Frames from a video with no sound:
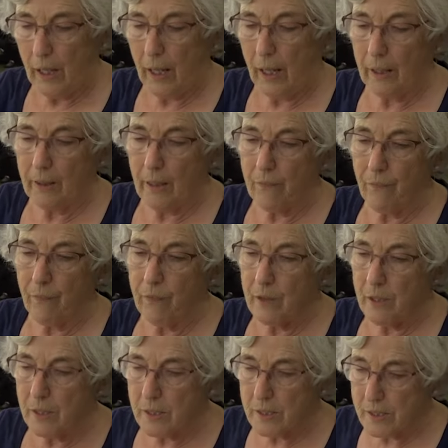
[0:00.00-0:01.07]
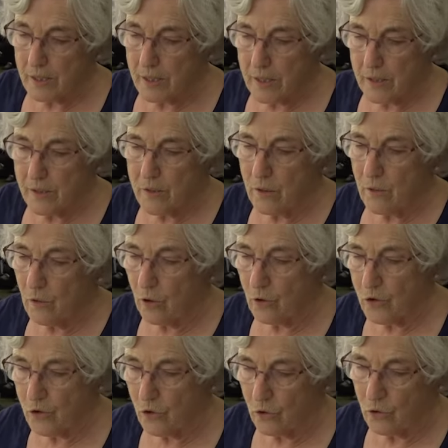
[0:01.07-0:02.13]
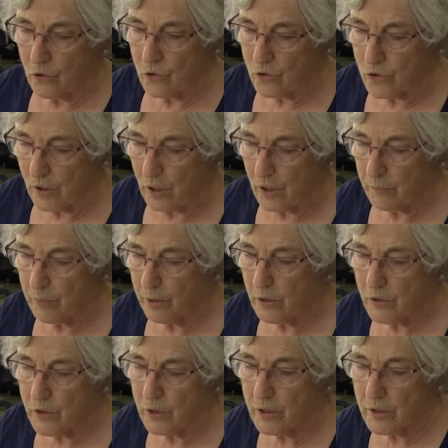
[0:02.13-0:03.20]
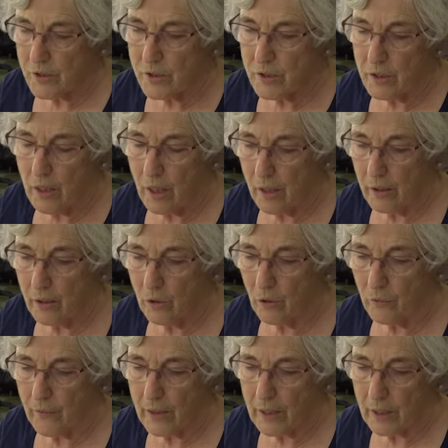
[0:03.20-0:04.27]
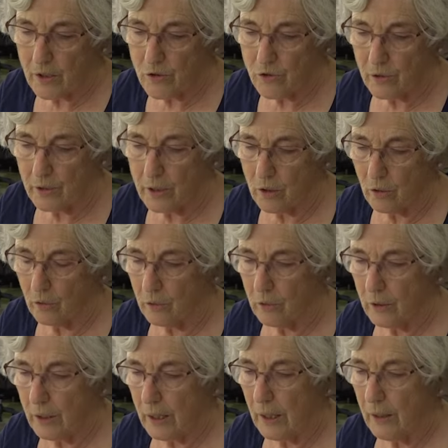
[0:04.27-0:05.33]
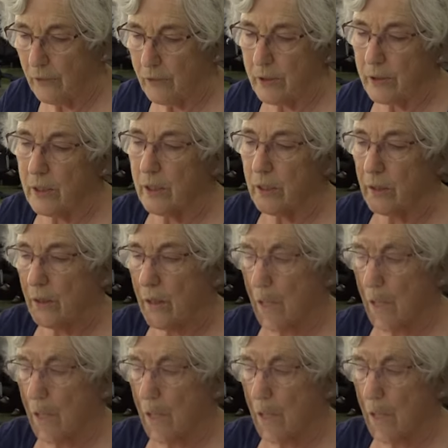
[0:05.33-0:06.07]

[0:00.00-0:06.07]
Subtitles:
and then this is the not so good side, because you can see how you got that extra little color in here.